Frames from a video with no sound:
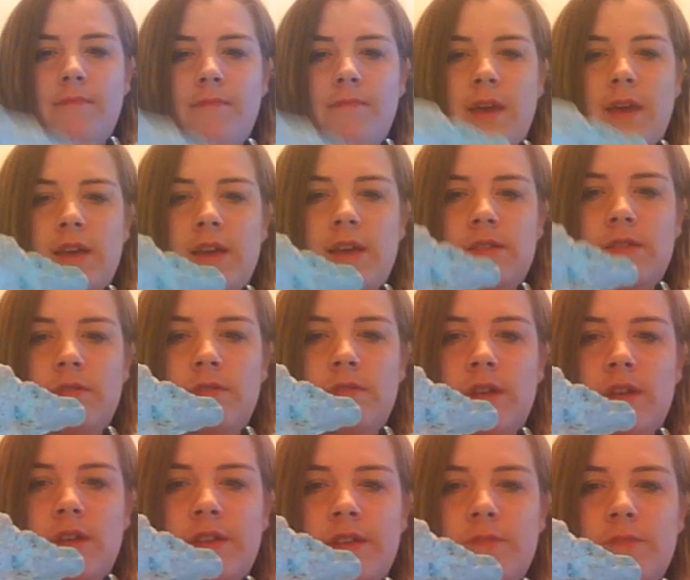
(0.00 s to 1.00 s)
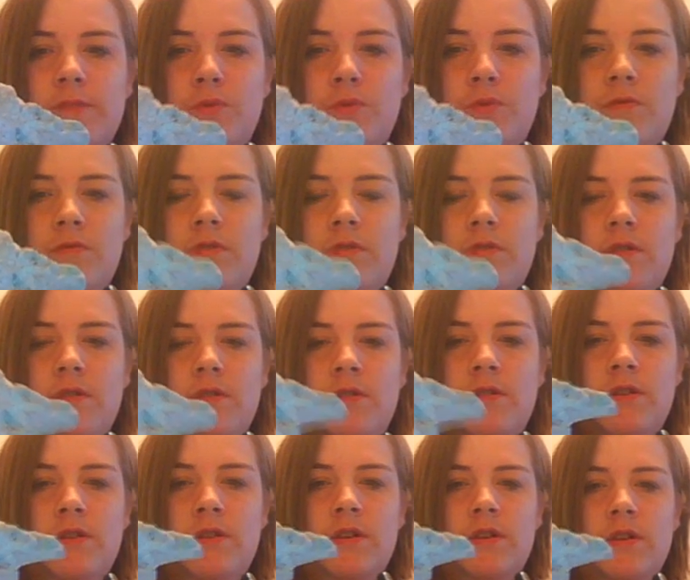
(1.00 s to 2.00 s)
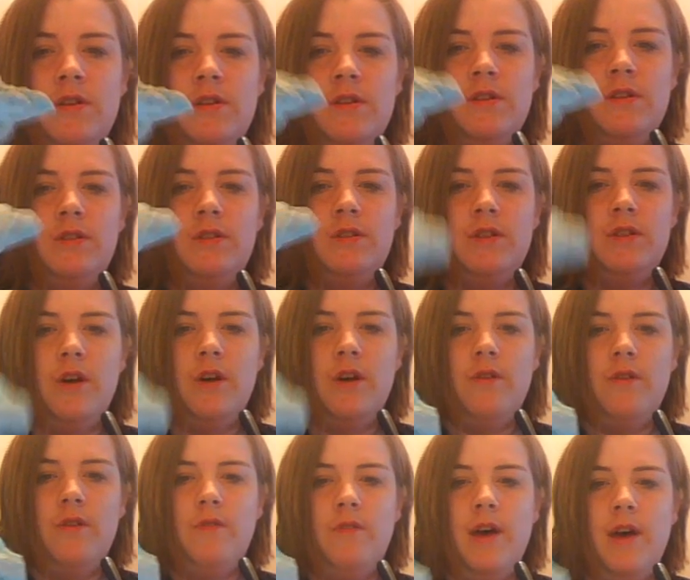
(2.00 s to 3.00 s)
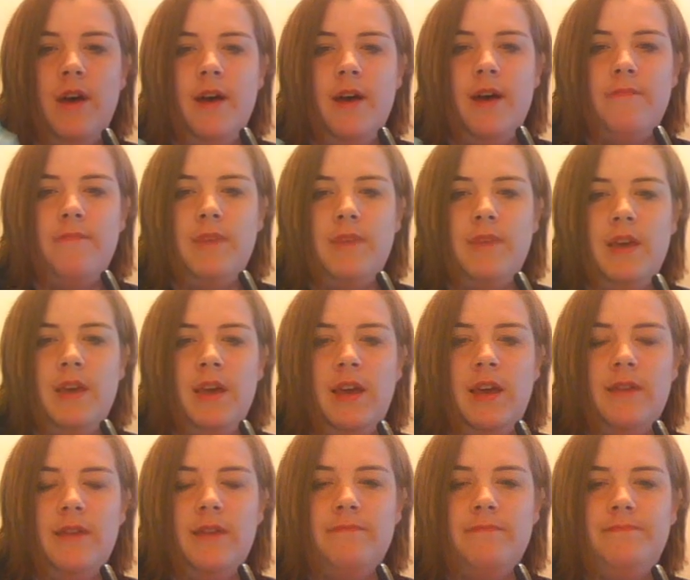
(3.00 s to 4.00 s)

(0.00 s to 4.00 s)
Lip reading: make it so it's all smooth, so he can,